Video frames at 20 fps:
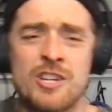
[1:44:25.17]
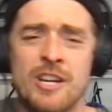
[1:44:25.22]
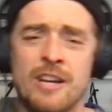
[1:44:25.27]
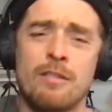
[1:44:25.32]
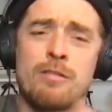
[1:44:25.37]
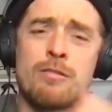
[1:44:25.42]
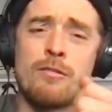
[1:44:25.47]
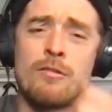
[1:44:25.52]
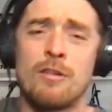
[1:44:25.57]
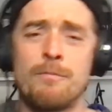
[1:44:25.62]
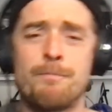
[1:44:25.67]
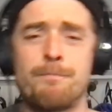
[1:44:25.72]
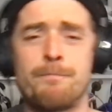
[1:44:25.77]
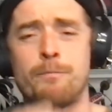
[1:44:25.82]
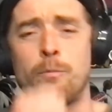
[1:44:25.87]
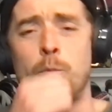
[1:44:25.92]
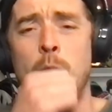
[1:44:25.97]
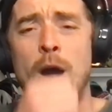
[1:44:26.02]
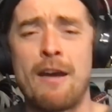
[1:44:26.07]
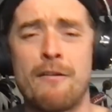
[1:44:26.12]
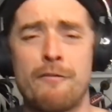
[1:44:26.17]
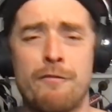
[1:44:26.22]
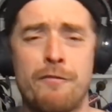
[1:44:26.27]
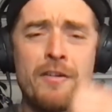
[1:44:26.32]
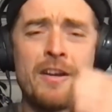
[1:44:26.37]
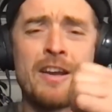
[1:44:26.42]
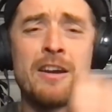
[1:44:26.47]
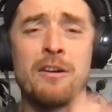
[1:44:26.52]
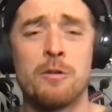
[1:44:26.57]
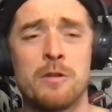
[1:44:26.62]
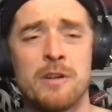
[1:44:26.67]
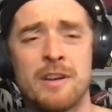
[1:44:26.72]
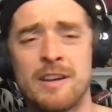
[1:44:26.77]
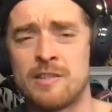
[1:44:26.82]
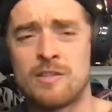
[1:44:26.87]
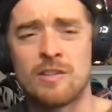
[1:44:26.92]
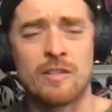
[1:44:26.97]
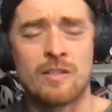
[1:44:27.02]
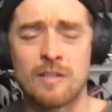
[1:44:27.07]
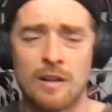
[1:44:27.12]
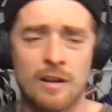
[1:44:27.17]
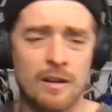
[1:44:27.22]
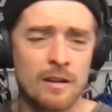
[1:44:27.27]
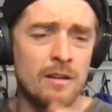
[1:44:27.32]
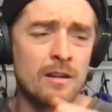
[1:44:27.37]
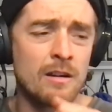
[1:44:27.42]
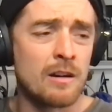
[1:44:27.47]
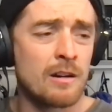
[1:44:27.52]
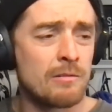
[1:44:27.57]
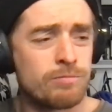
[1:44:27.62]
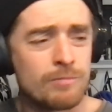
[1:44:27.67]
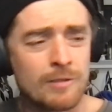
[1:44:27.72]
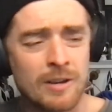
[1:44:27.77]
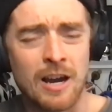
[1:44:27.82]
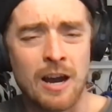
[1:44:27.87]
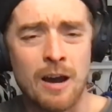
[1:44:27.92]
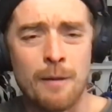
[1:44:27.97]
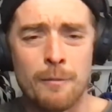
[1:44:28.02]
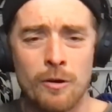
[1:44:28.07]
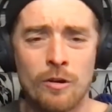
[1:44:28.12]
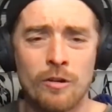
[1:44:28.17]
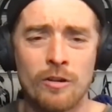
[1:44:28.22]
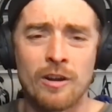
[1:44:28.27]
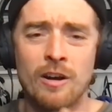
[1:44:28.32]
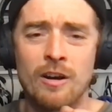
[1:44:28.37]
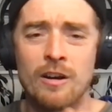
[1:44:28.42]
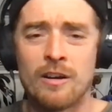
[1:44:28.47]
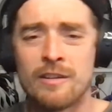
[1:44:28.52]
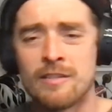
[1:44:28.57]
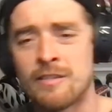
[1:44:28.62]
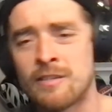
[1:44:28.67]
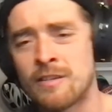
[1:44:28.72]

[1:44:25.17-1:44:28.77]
through a wet field and he's just like, oh, come on, guys.